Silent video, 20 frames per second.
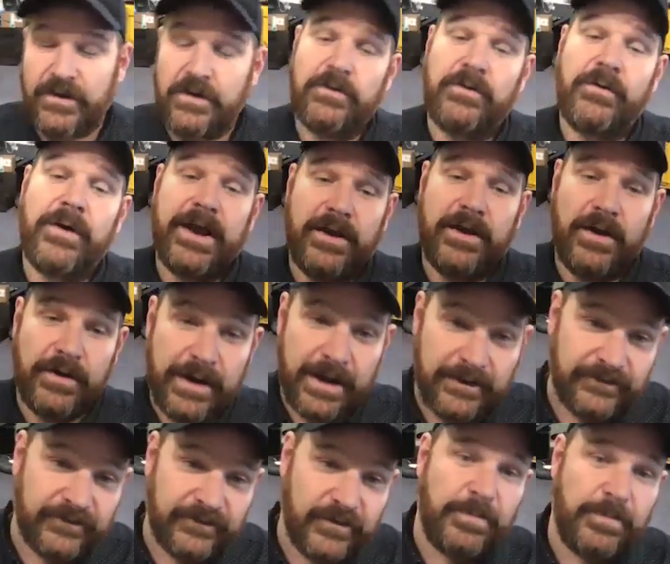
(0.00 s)
Oh, great. Okay.
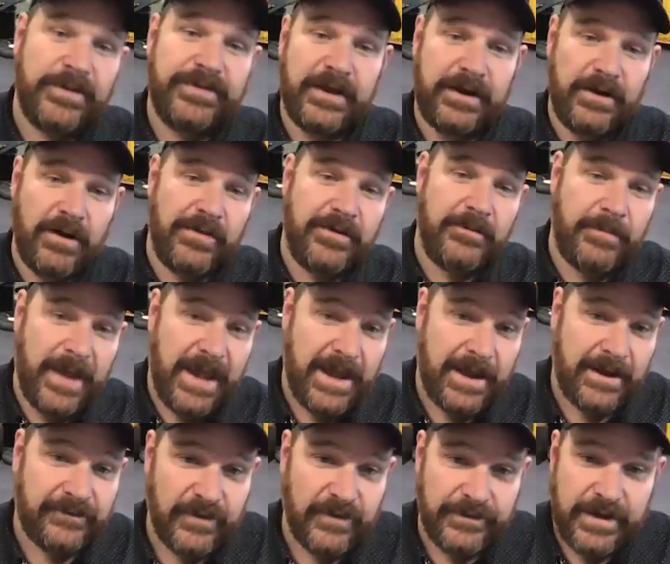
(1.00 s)
So, but then all the
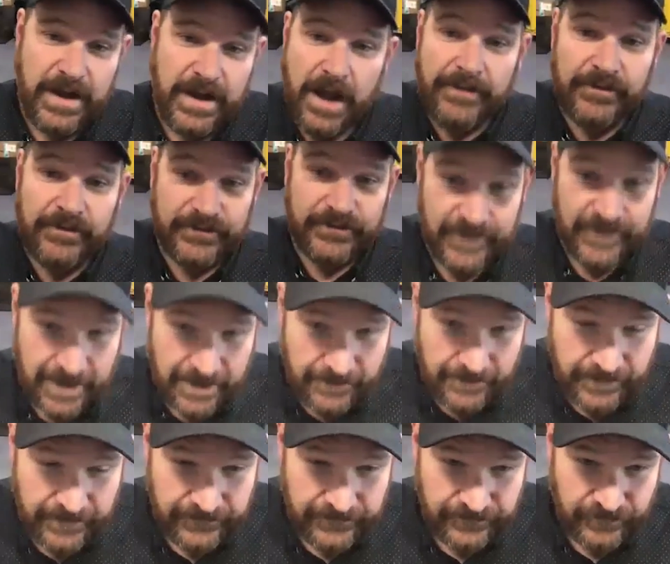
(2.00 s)
banks on the other side
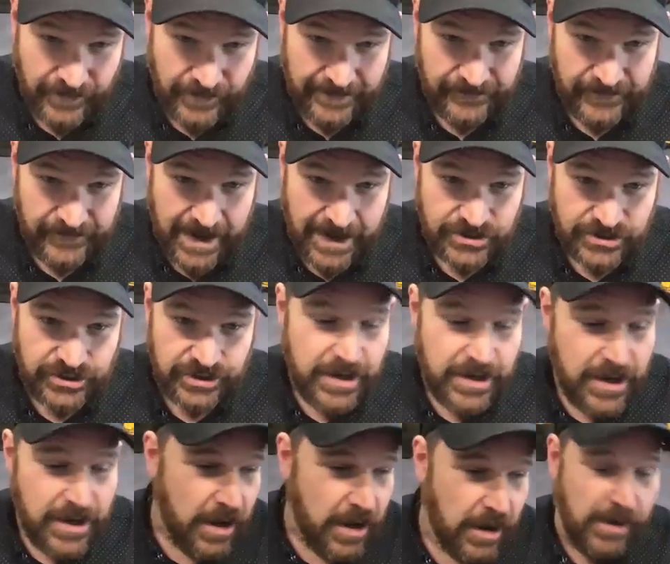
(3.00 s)
of this transaction
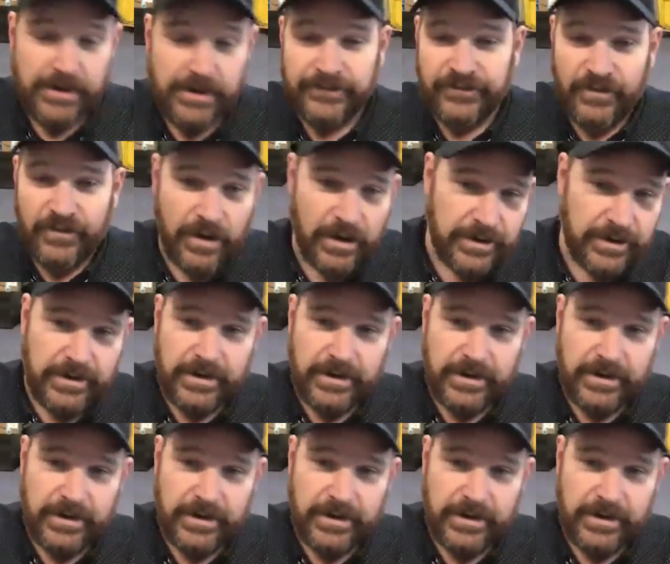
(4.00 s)
are going to start,